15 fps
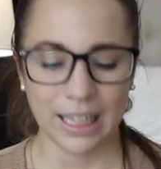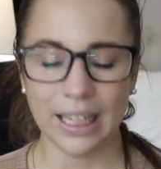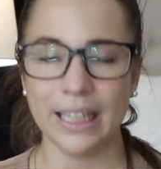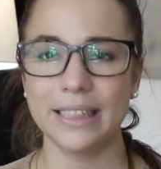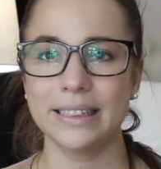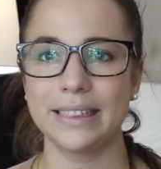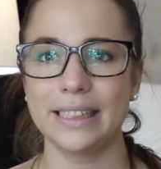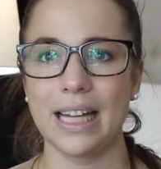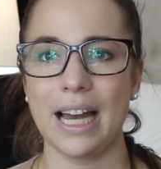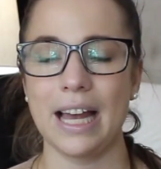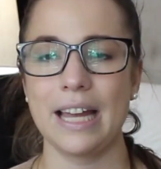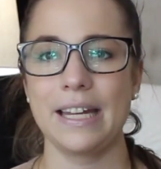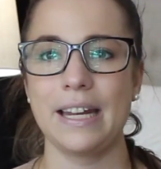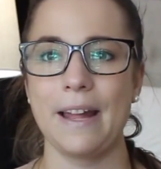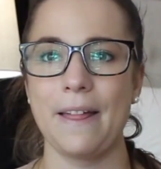
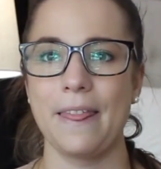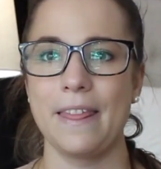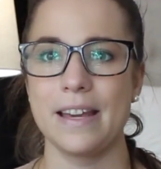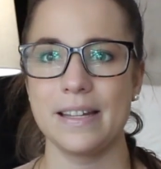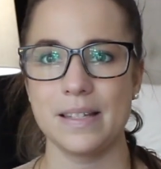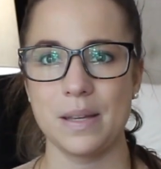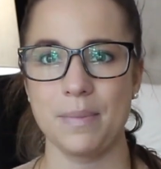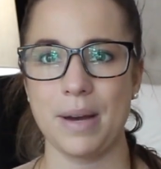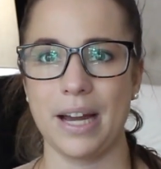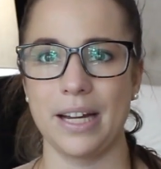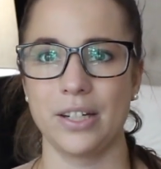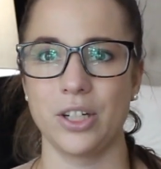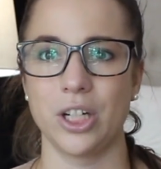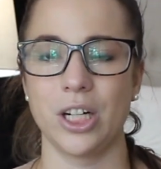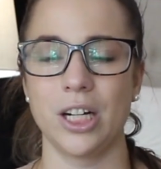inside this
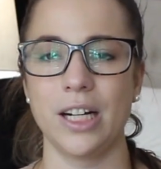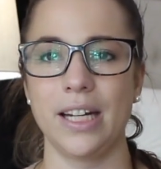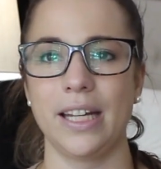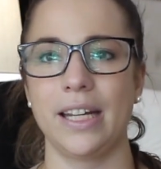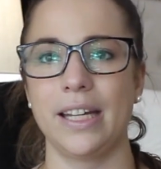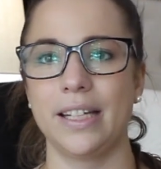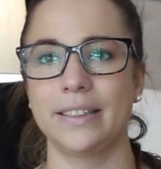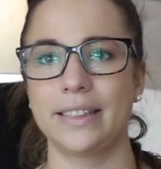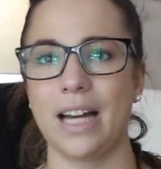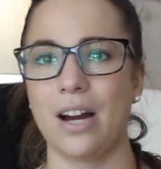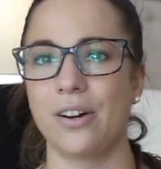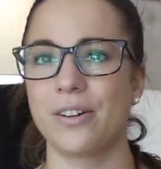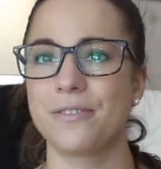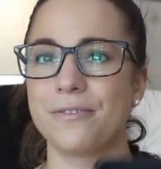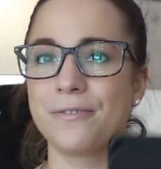binder is
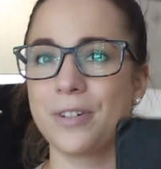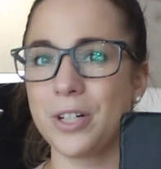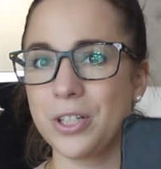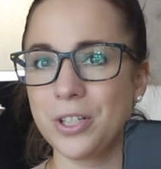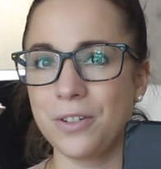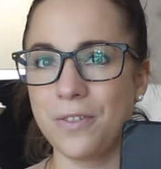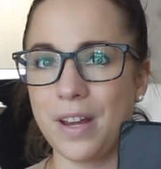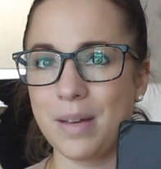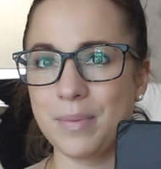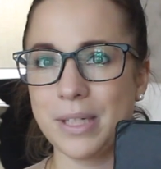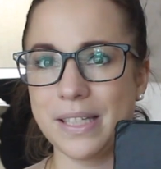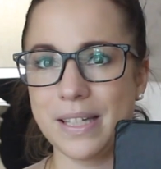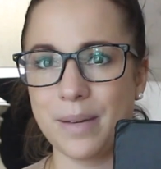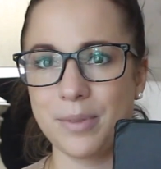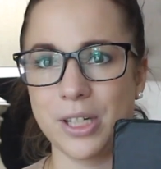our first
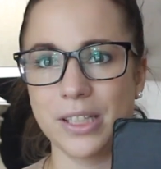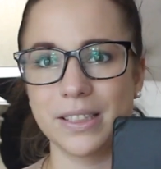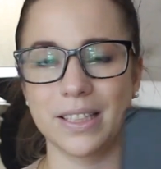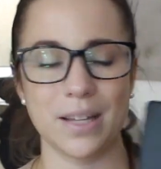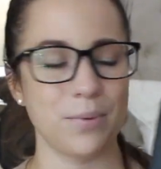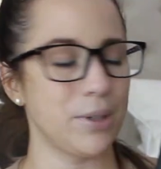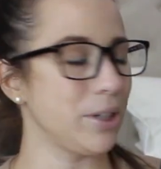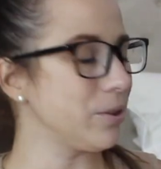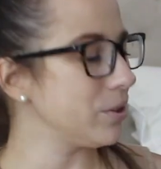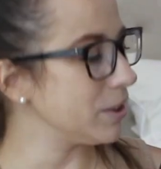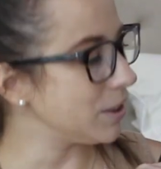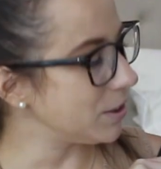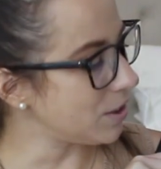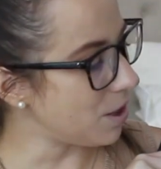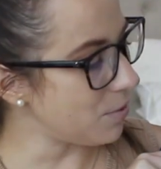family subject that we are
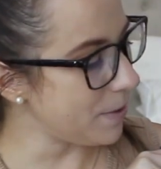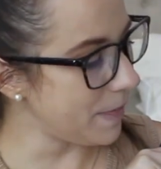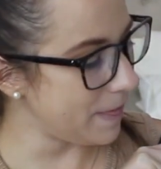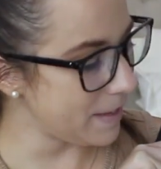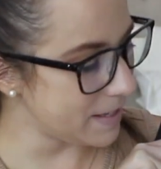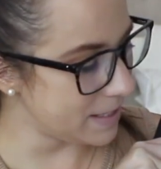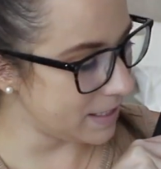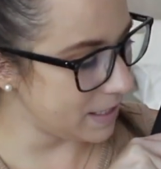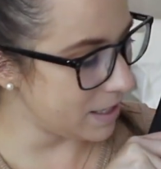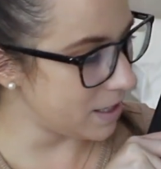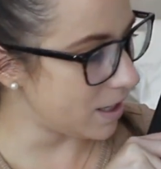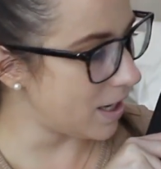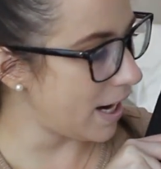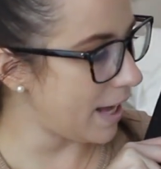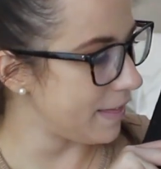going to start with this
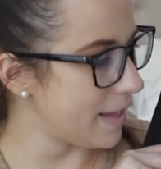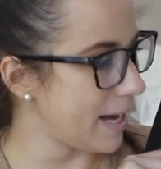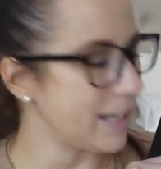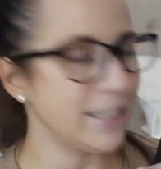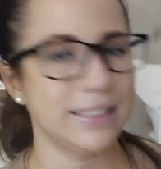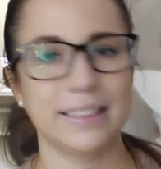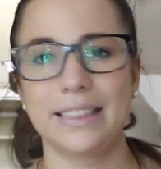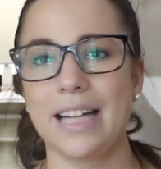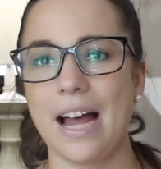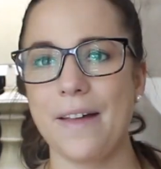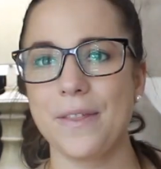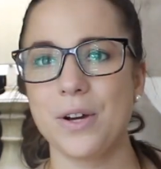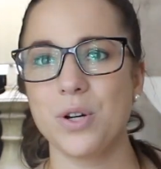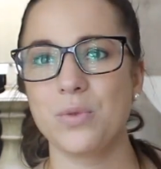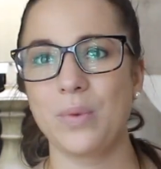year, and that is
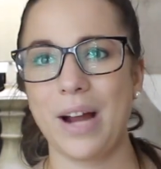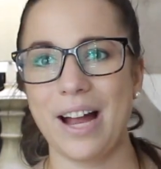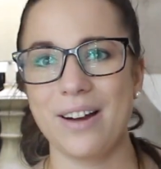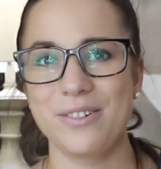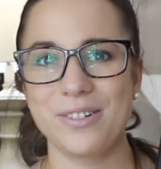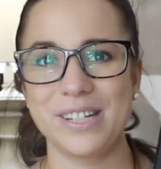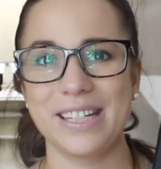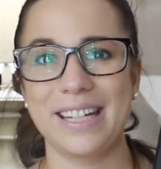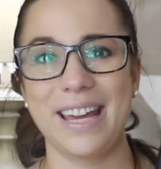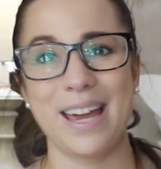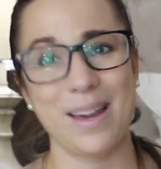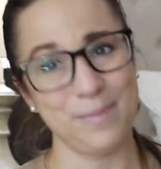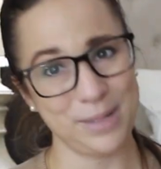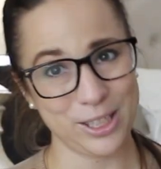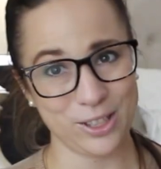gather around
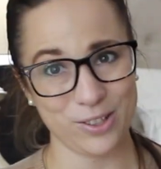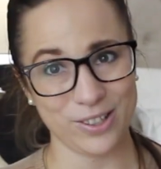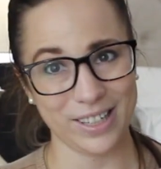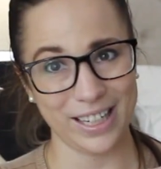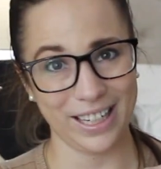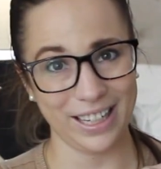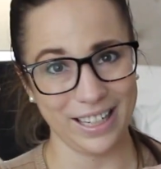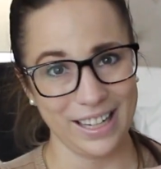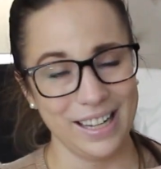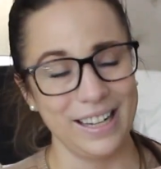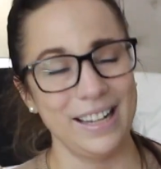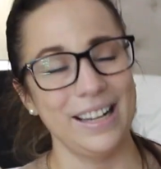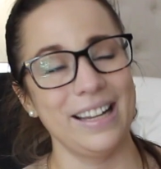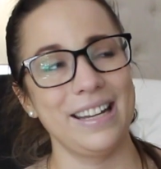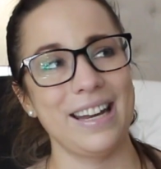chemistry.
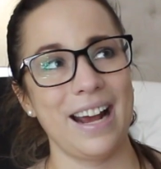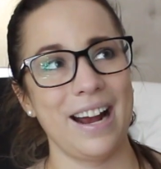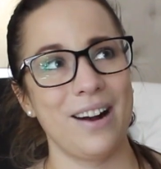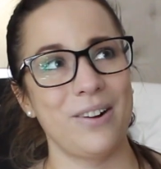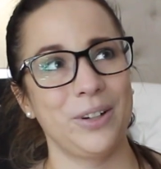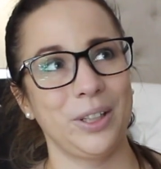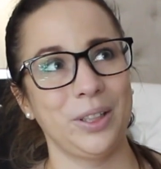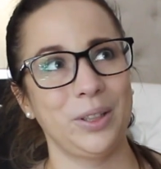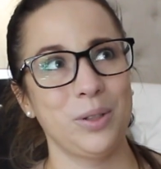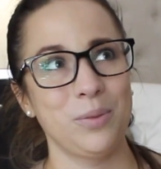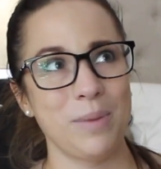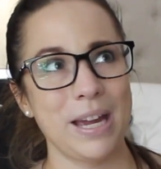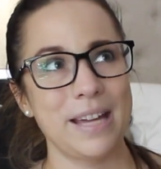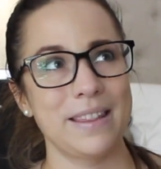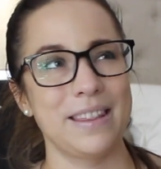Now, you
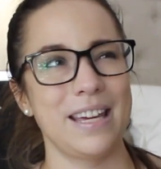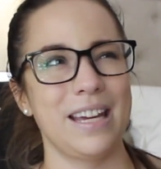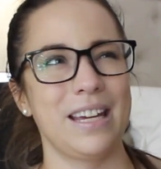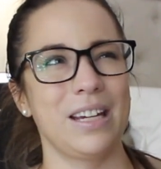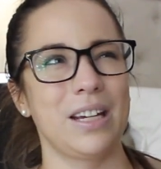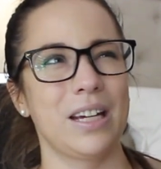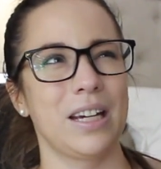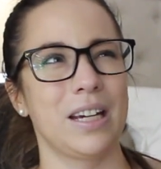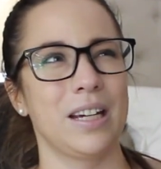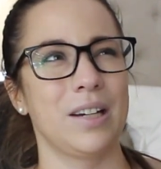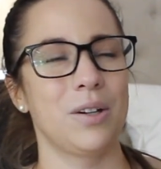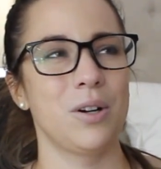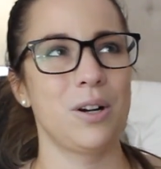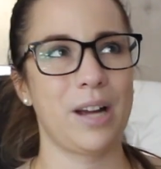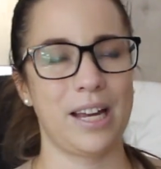may think,
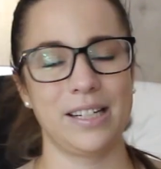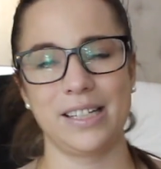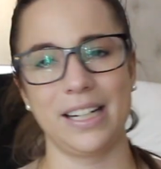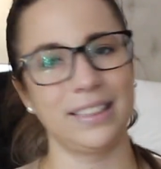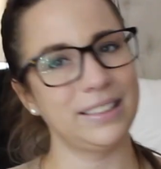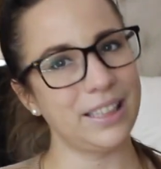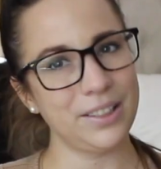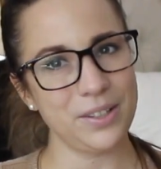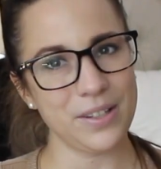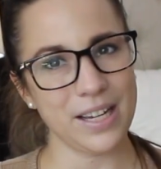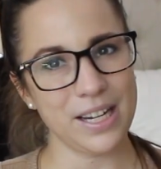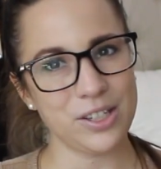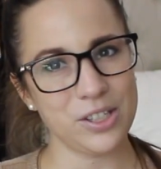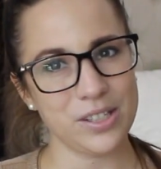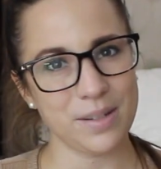okay, did I tell you the
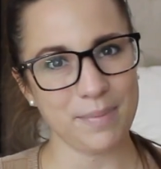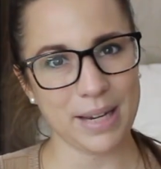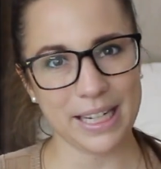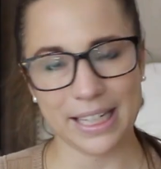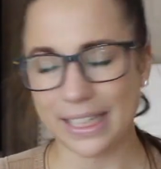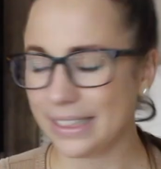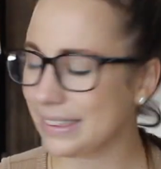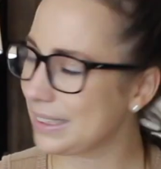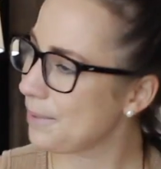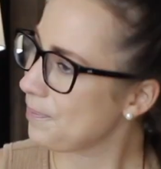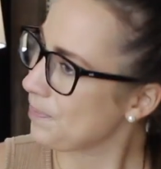ages of my kids?